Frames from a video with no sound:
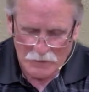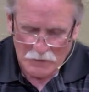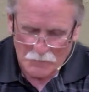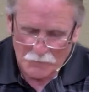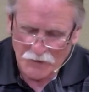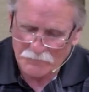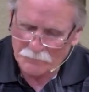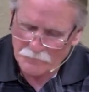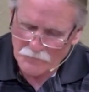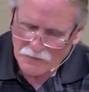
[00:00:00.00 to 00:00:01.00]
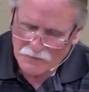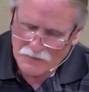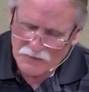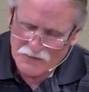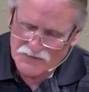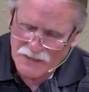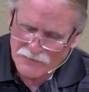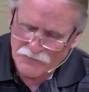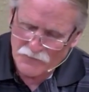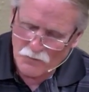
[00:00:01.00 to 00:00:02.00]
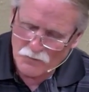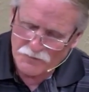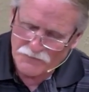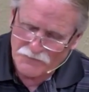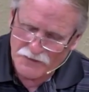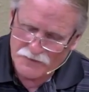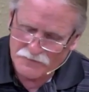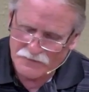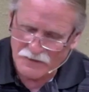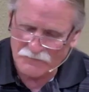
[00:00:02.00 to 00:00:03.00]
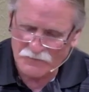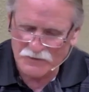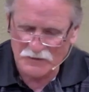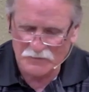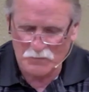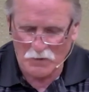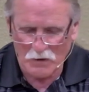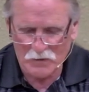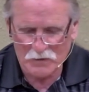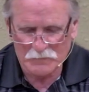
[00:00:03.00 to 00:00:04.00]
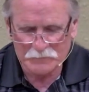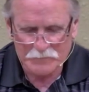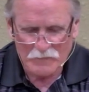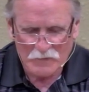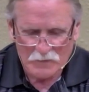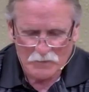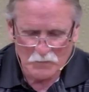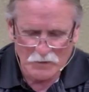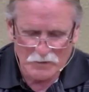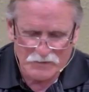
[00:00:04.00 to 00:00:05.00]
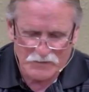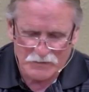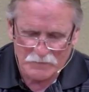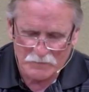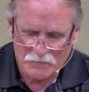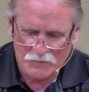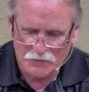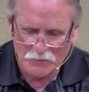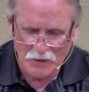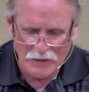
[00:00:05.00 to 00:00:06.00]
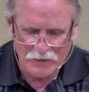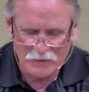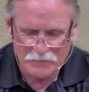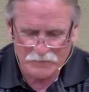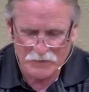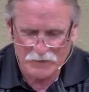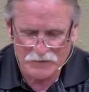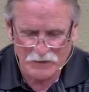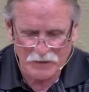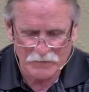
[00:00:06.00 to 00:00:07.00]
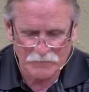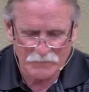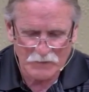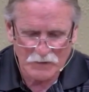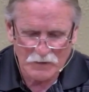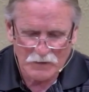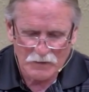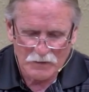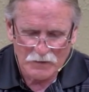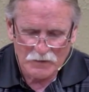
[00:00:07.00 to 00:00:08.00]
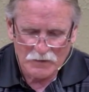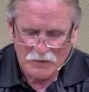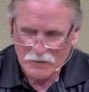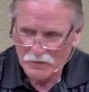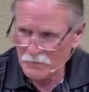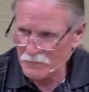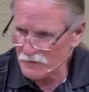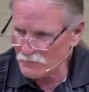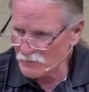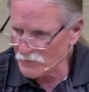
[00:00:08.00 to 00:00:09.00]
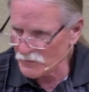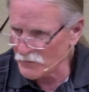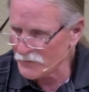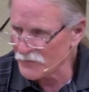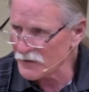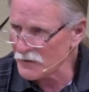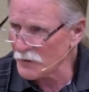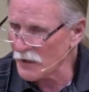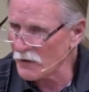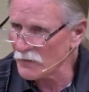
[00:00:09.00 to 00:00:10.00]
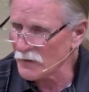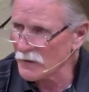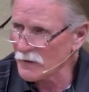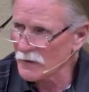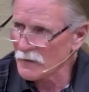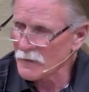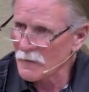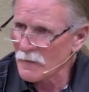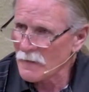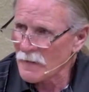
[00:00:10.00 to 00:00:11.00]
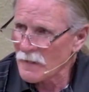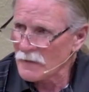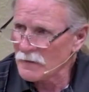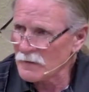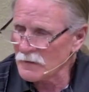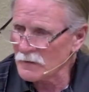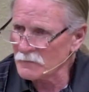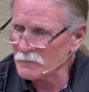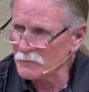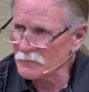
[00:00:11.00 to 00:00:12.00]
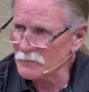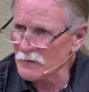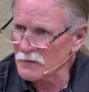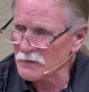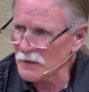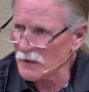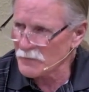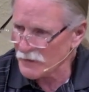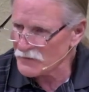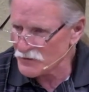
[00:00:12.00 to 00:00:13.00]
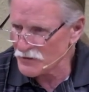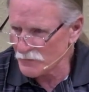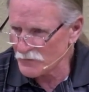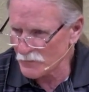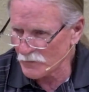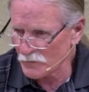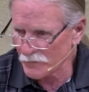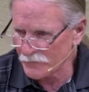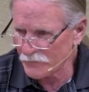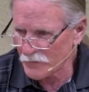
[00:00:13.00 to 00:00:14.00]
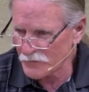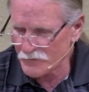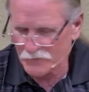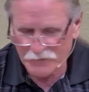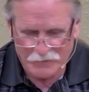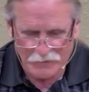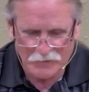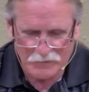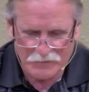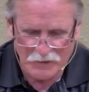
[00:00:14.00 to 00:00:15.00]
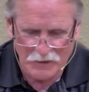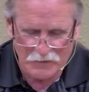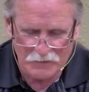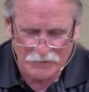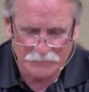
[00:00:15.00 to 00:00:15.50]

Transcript: But is that the only thing that David did wrong? Was Uriah the Hittite? I mean, you know, you think about. Uh, yeah, Bathsheba is what we're referring to here, exactly.